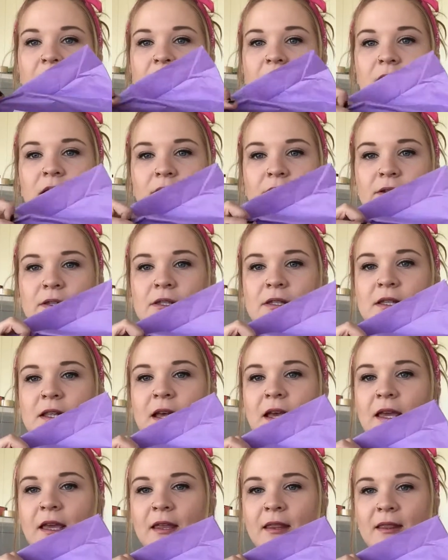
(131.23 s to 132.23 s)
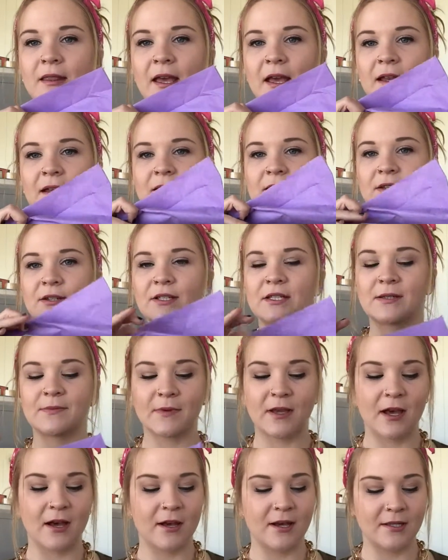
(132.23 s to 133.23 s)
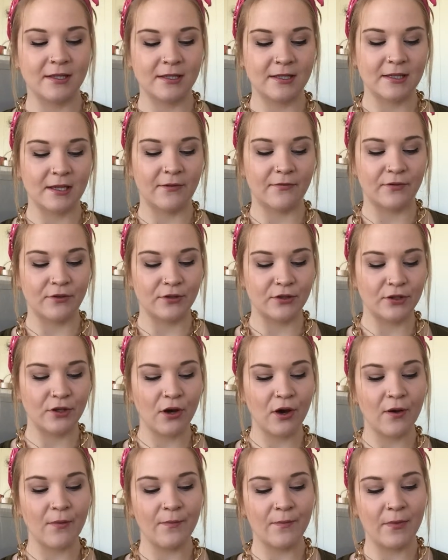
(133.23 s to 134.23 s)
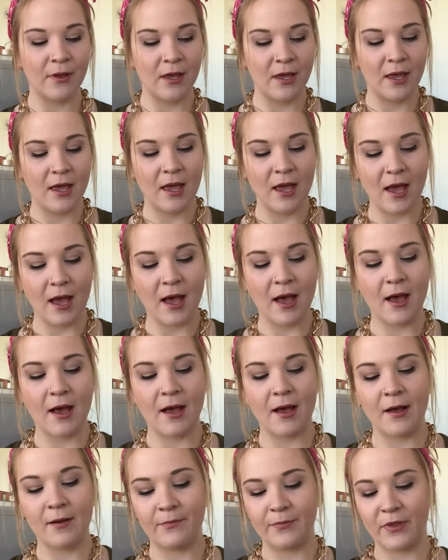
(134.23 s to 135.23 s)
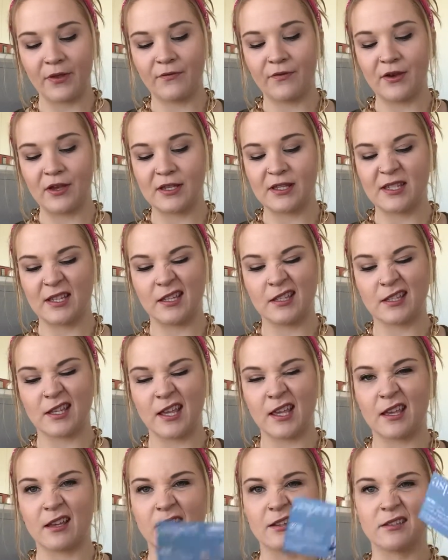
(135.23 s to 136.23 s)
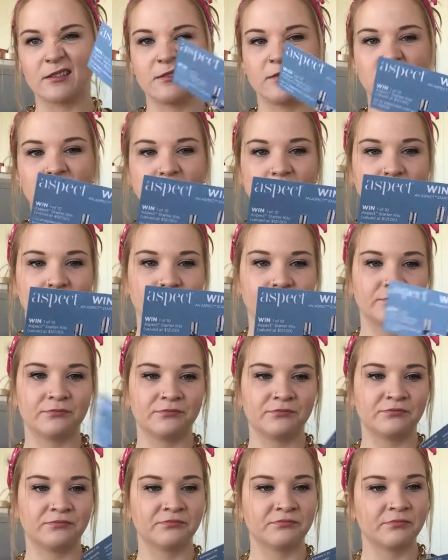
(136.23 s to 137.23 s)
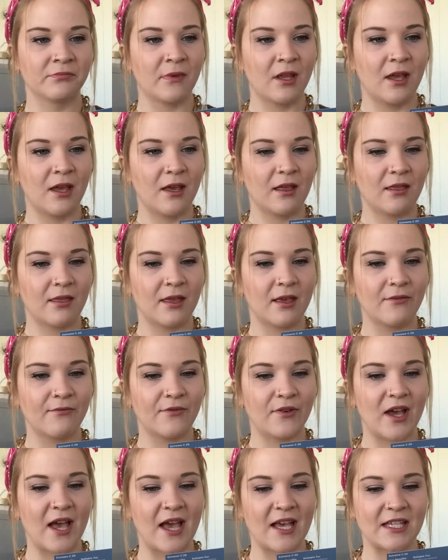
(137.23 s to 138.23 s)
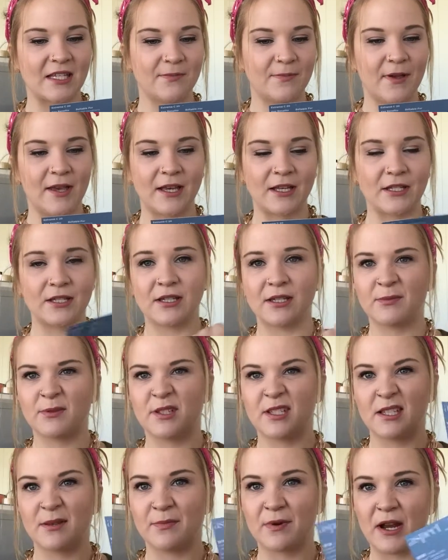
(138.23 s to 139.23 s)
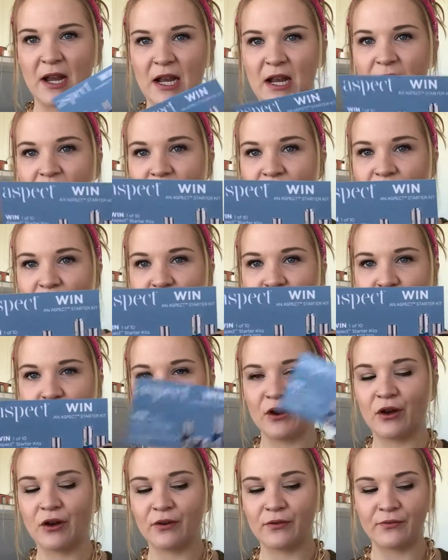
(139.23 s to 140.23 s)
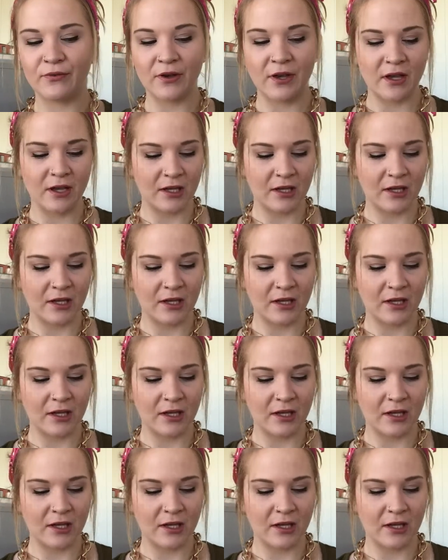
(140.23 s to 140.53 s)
it looks like that. It's got some cards and stuff on top. The first is like a thing for Aspect, which is a brand I never heard of.